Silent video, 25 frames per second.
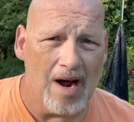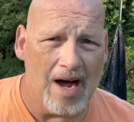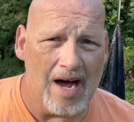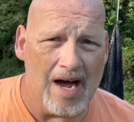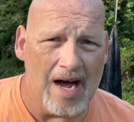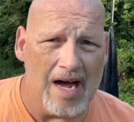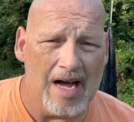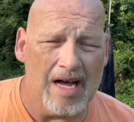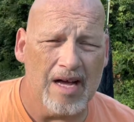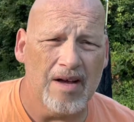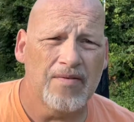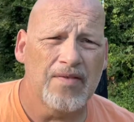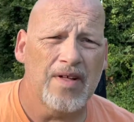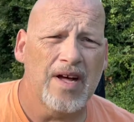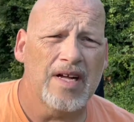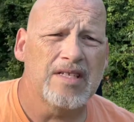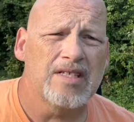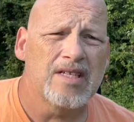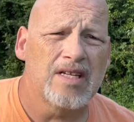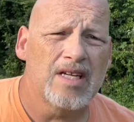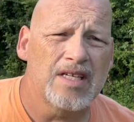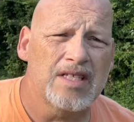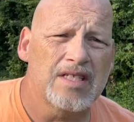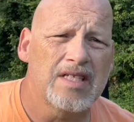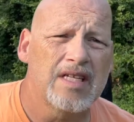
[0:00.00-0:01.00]
if that's
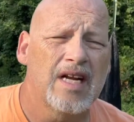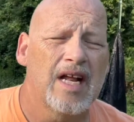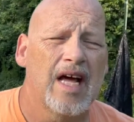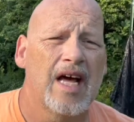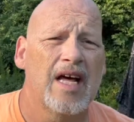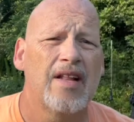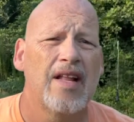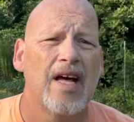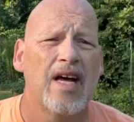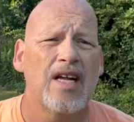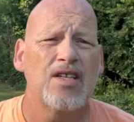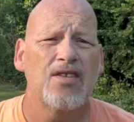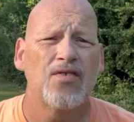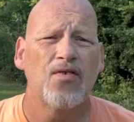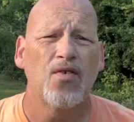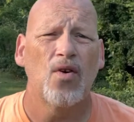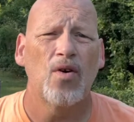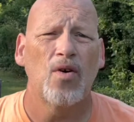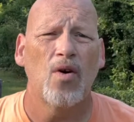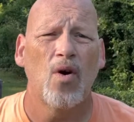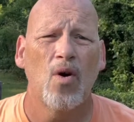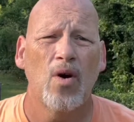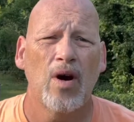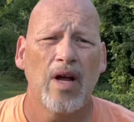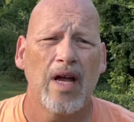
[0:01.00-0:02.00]
listed at, that's for
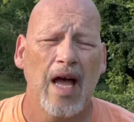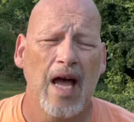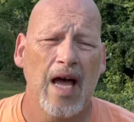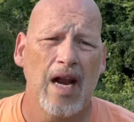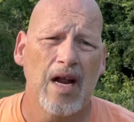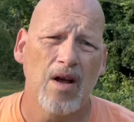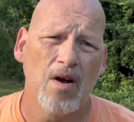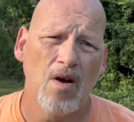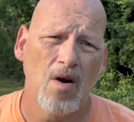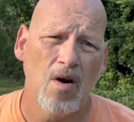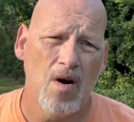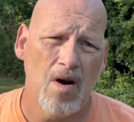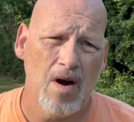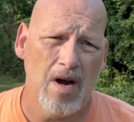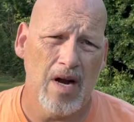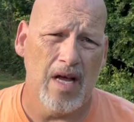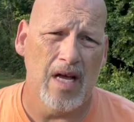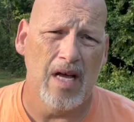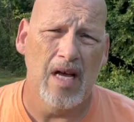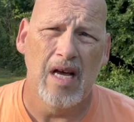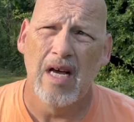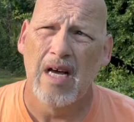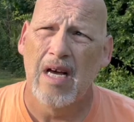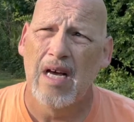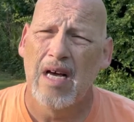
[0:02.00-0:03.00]
organic gardening.
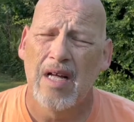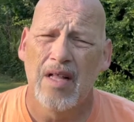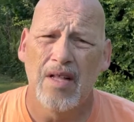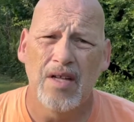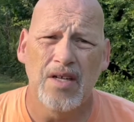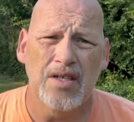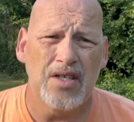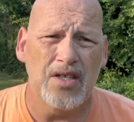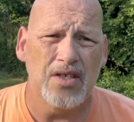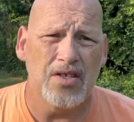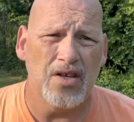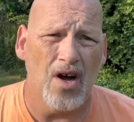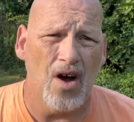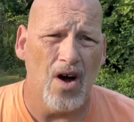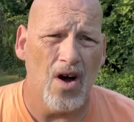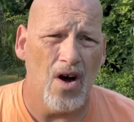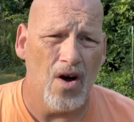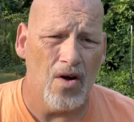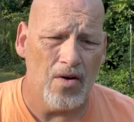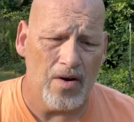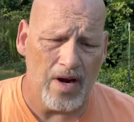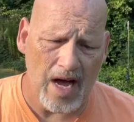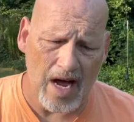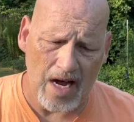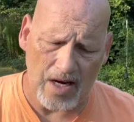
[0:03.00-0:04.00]
This is all
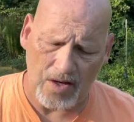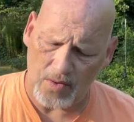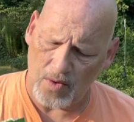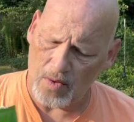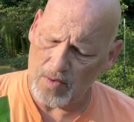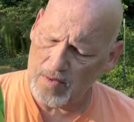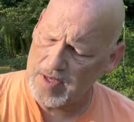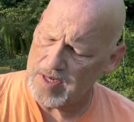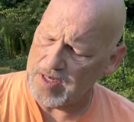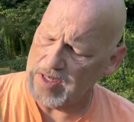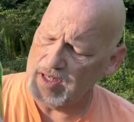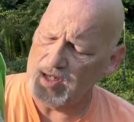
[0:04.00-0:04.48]
natural. This is a